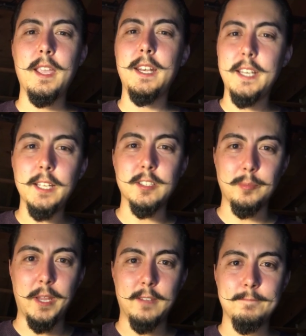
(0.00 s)
And it hits
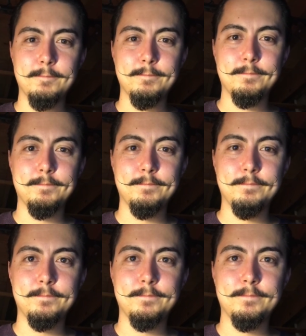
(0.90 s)
me
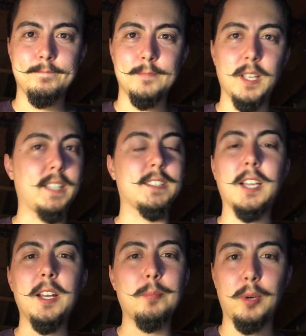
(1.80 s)
like a
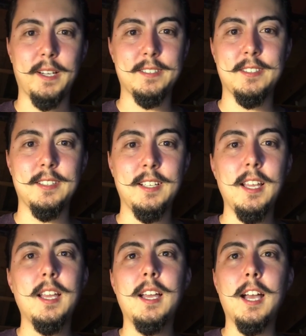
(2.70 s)
ton of bricks.
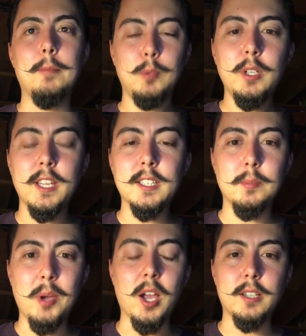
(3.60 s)
I'm looking at the
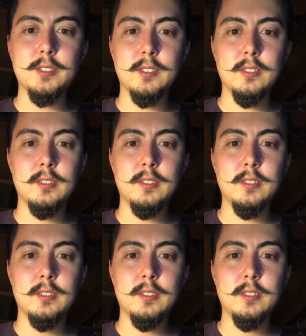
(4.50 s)
box.